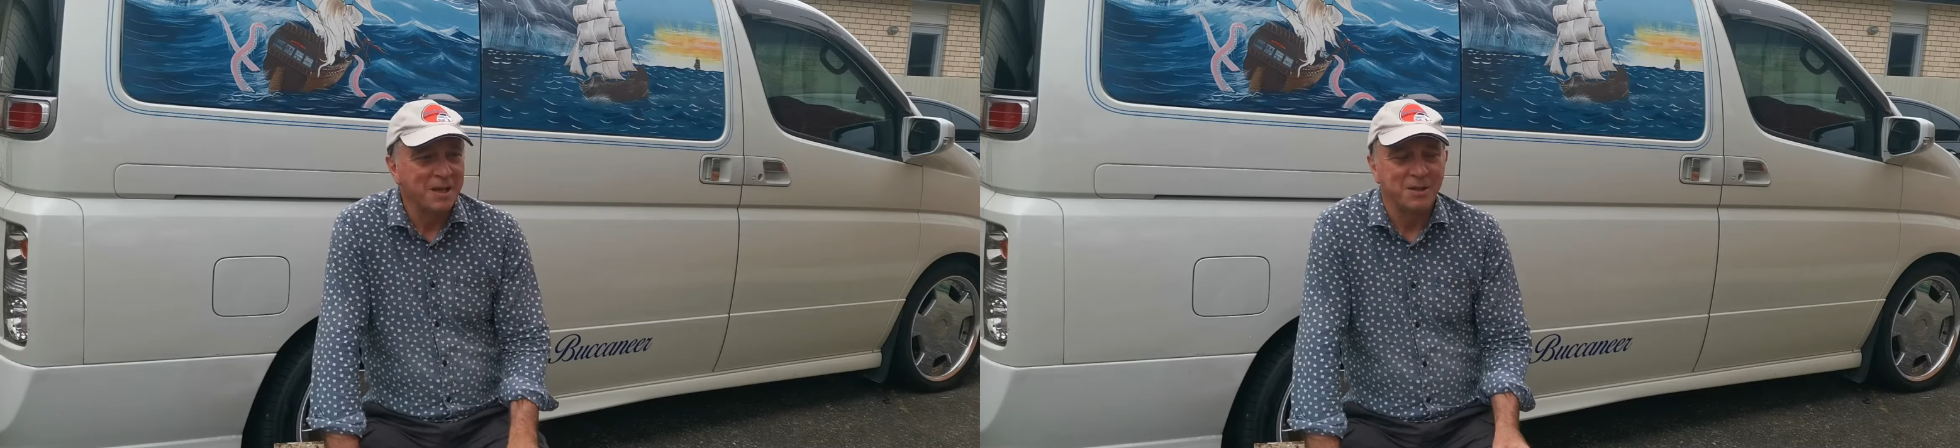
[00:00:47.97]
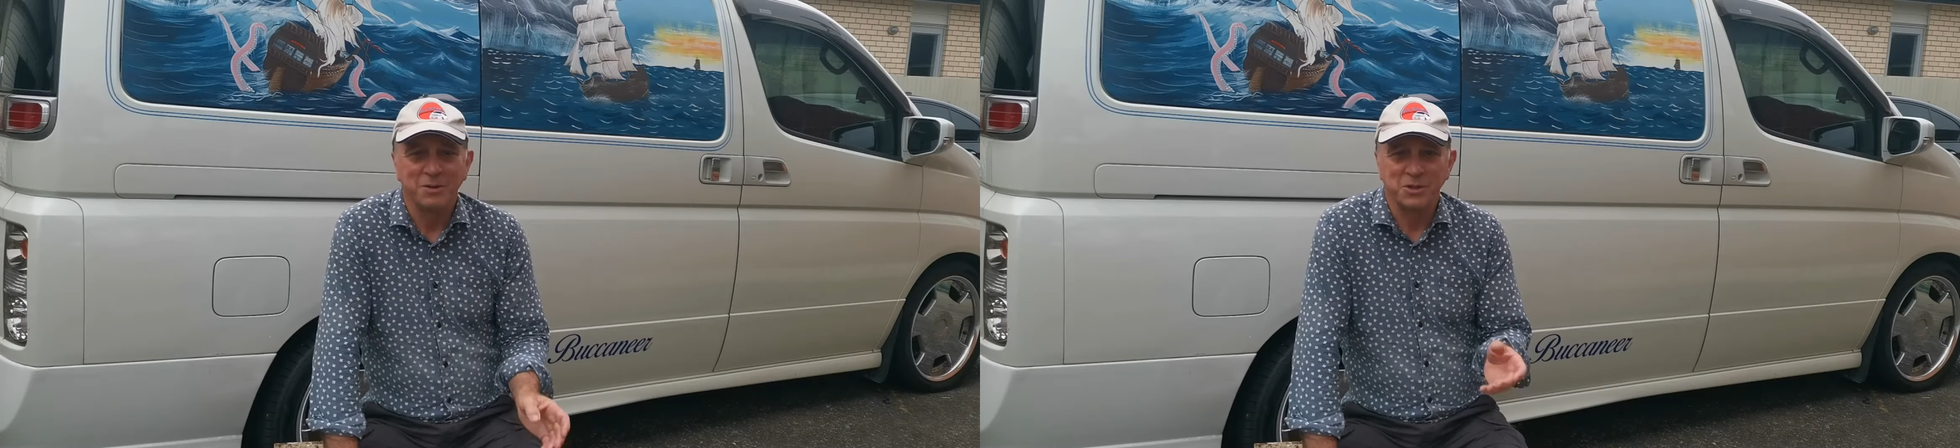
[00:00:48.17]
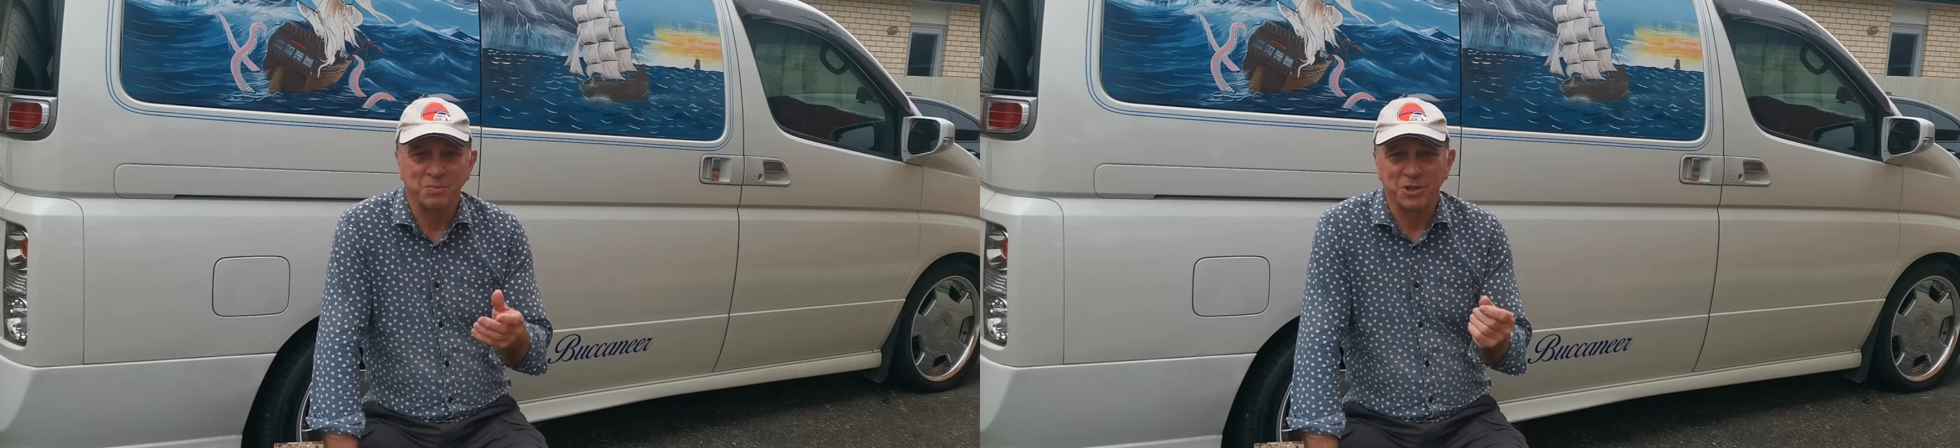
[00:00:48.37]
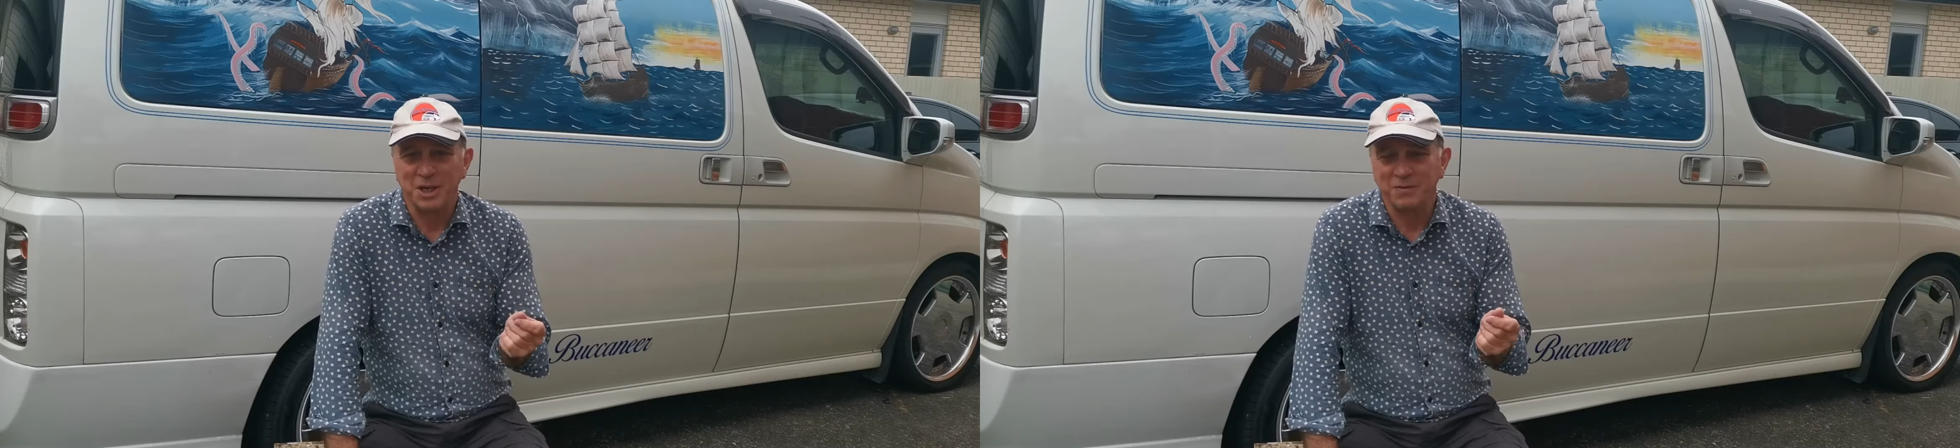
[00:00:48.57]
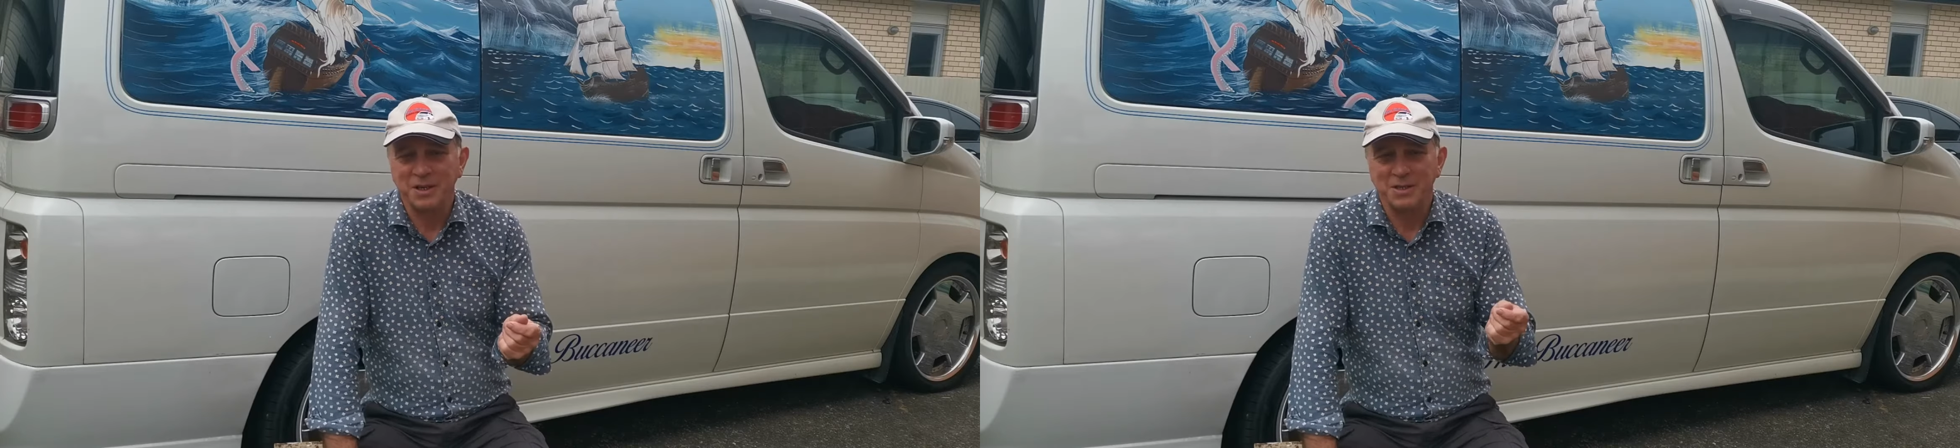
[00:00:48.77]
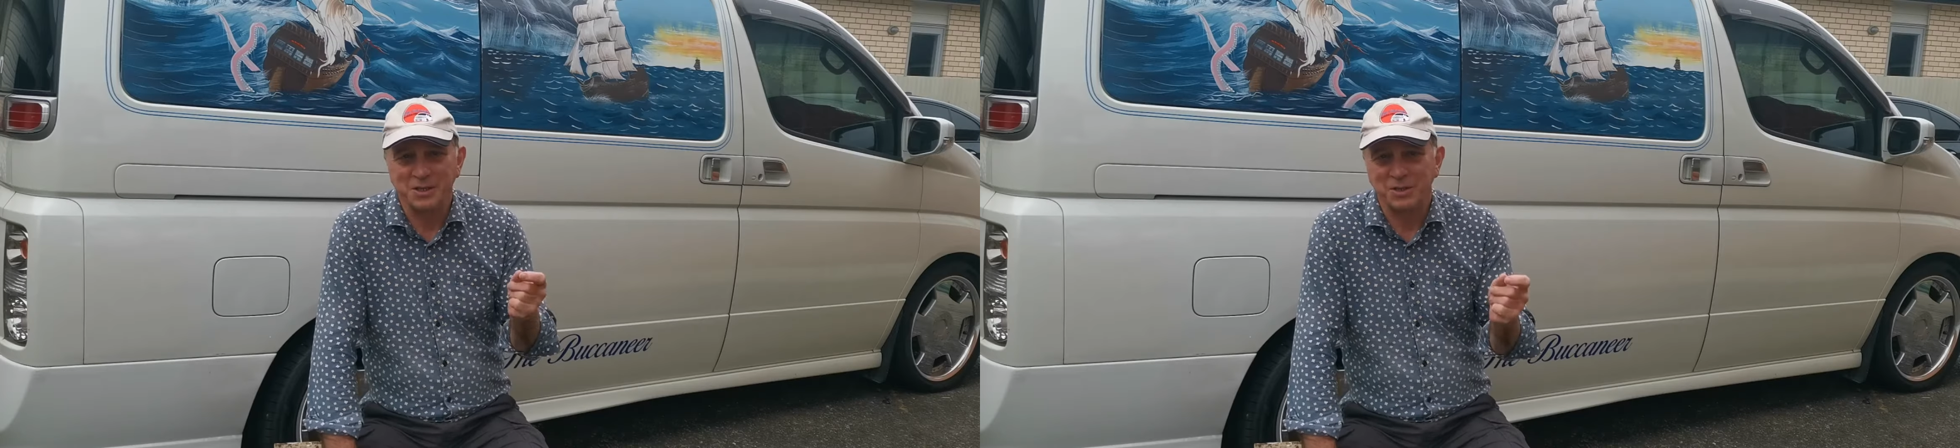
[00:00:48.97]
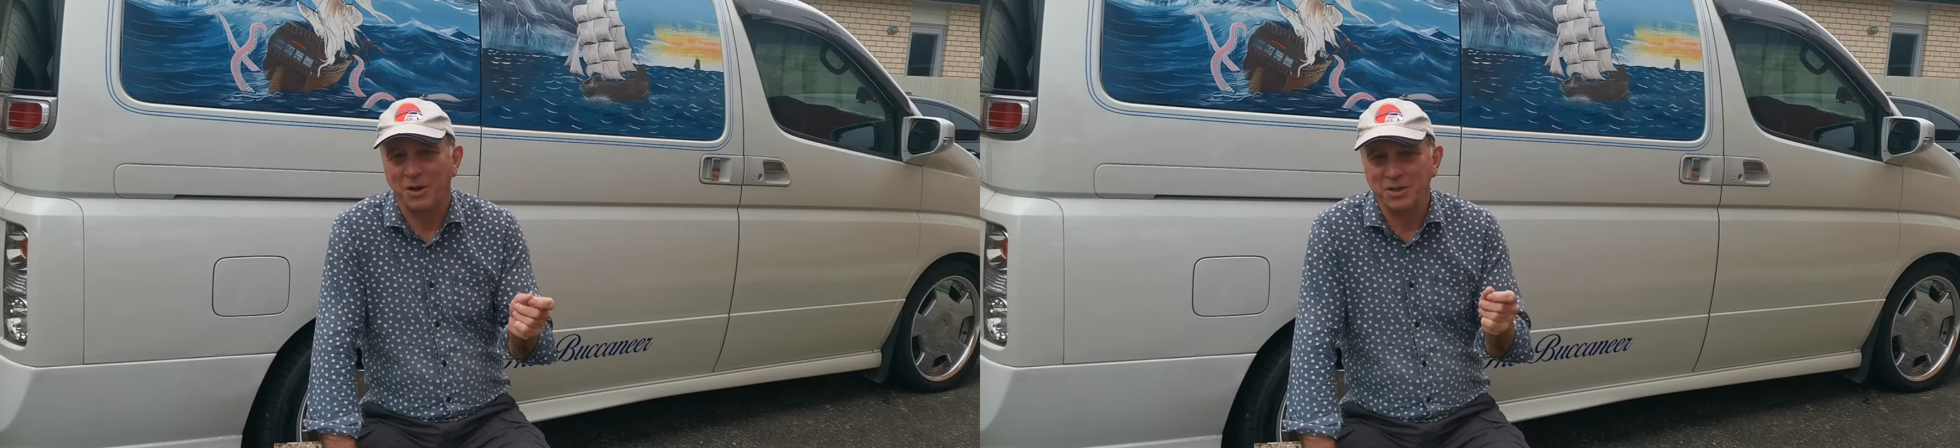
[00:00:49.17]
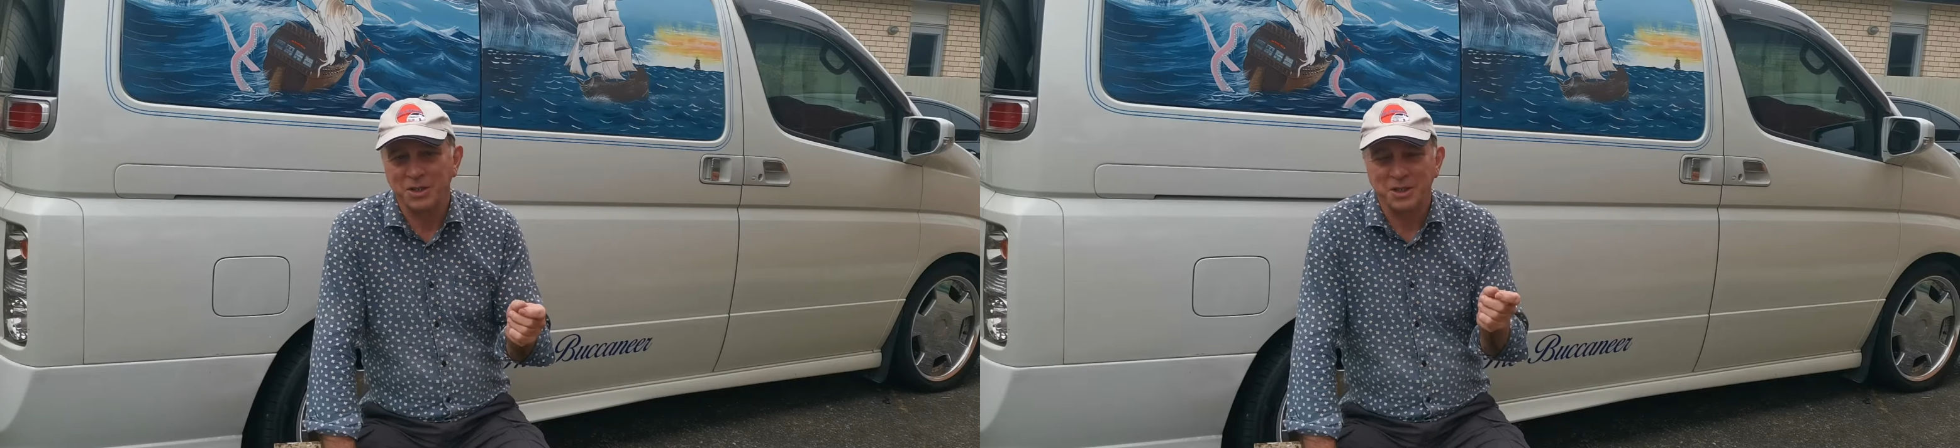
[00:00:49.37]
There were some Chevys and
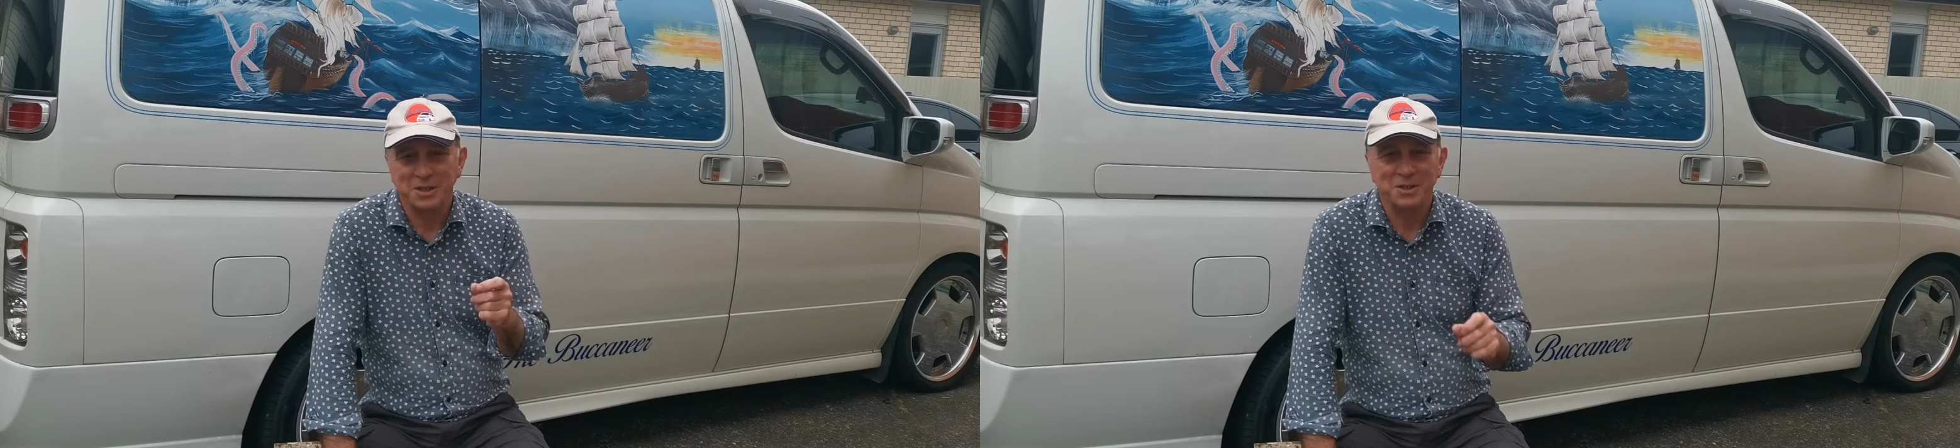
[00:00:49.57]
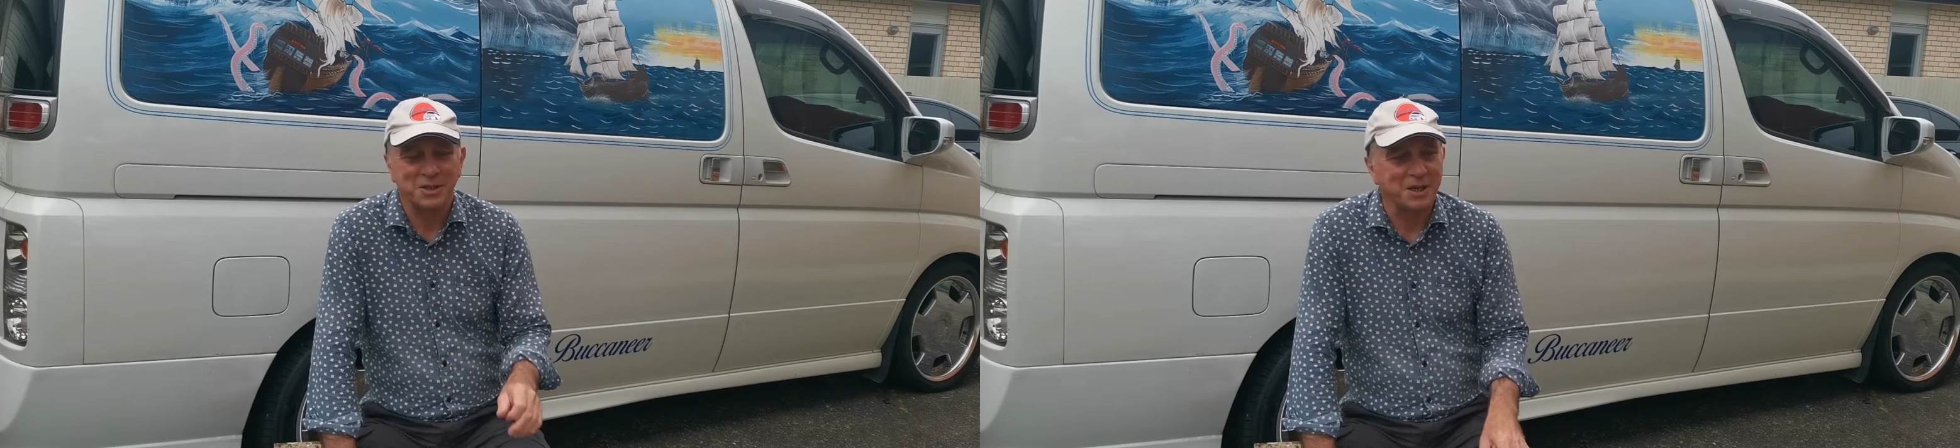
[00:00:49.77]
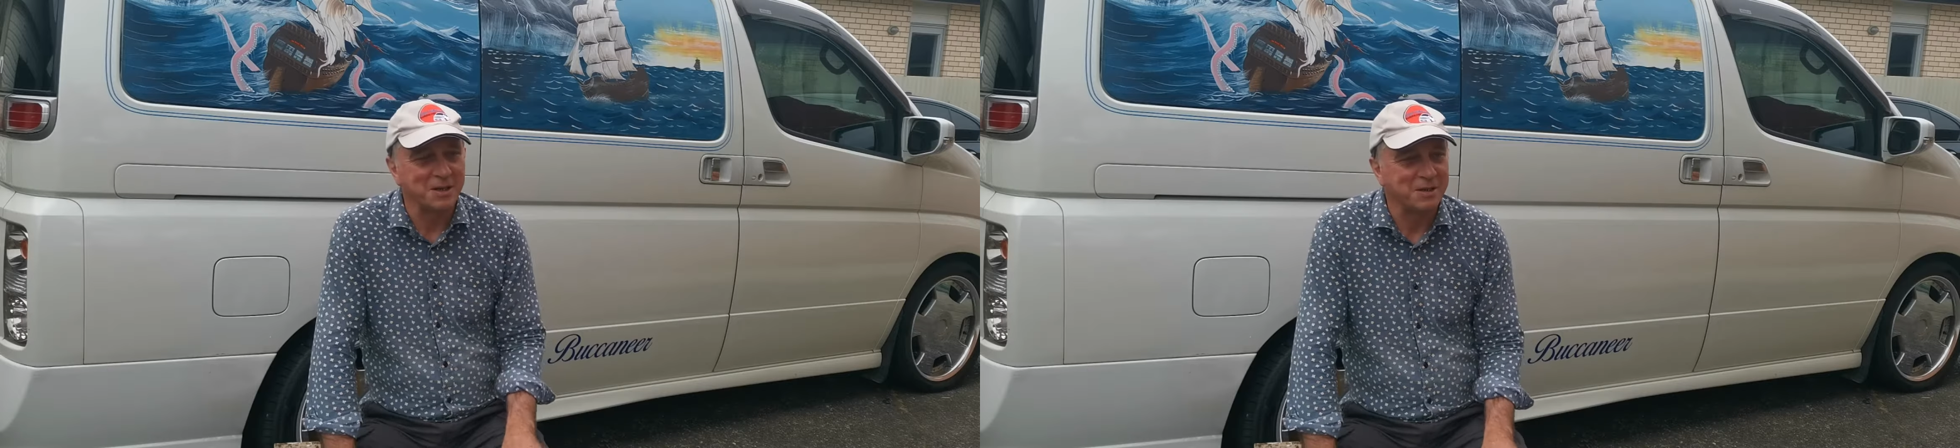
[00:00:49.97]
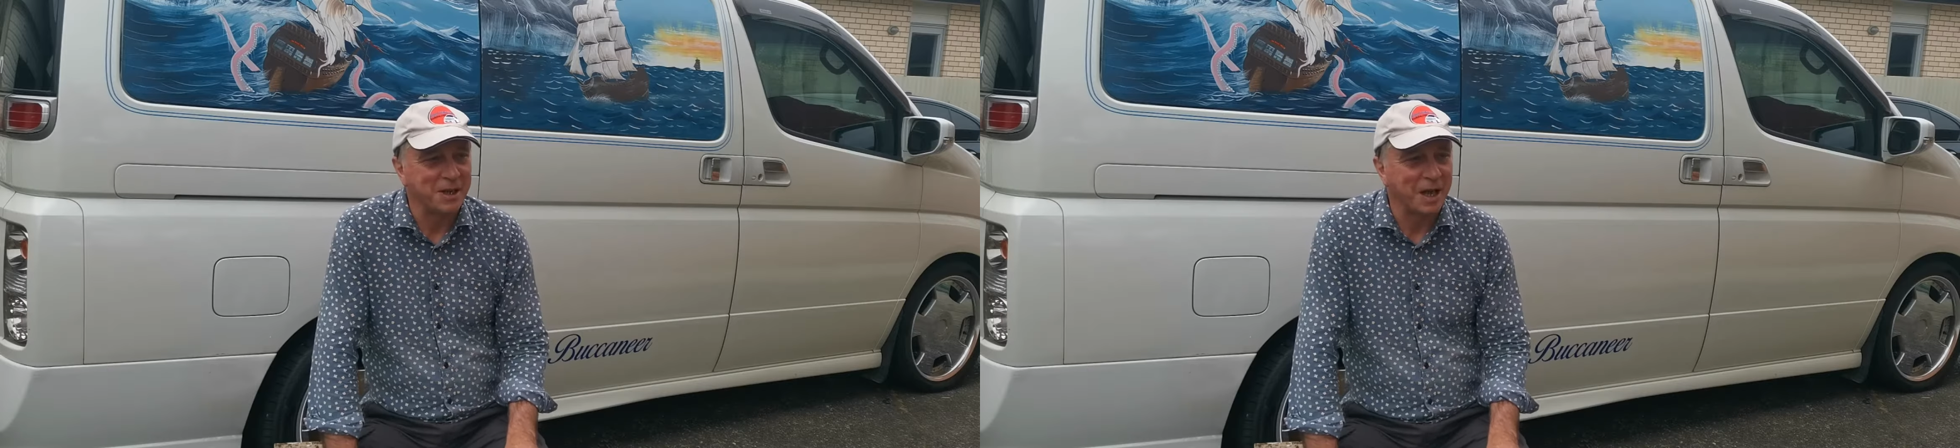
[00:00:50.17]
Dodges and